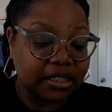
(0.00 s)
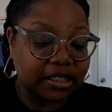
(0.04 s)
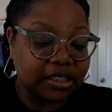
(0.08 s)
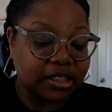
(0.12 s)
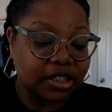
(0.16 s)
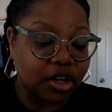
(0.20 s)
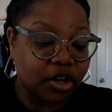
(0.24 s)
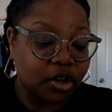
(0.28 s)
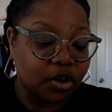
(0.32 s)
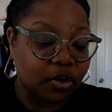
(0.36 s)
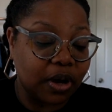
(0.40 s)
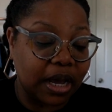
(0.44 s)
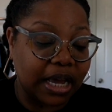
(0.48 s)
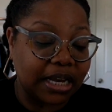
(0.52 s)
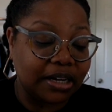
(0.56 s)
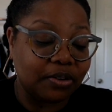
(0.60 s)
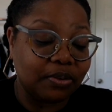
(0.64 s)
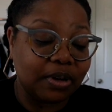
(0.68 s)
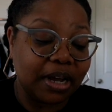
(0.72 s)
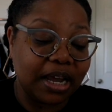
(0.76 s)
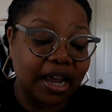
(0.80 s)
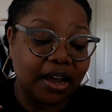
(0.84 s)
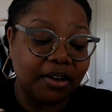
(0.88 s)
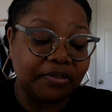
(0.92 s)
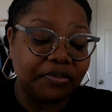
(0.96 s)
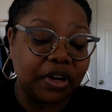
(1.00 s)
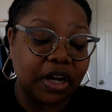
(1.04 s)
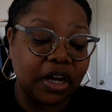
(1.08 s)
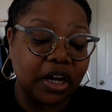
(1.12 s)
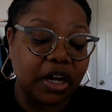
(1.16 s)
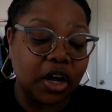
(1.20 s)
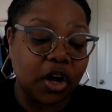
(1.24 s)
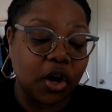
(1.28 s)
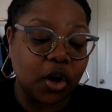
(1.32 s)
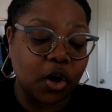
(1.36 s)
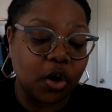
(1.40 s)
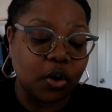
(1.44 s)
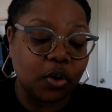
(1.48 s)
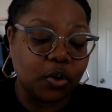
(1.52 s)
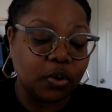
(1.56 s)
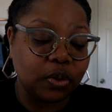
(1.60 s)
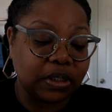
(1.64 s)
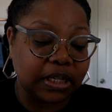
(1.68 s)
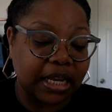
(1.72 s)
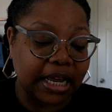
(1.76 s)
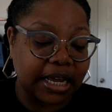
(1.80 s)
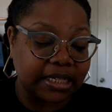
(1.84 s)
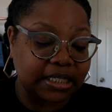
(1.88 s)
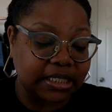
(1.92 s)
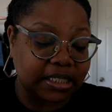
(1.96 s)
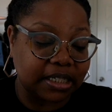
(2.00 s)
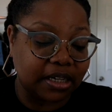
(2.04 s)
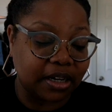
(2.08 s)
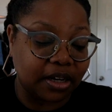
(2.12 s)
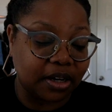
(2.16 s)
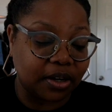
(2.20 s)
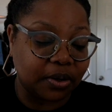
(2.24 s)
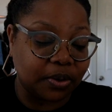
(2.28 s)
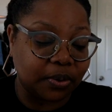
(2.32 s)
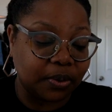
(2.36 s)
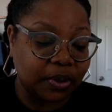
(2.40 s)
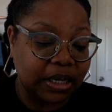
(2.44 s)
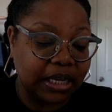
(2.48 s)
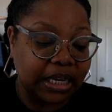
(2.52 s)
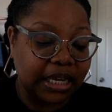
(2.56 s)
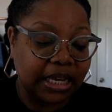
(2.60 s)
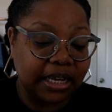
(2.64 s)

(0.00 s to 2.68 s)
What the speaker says: So I don't have a whole lot to go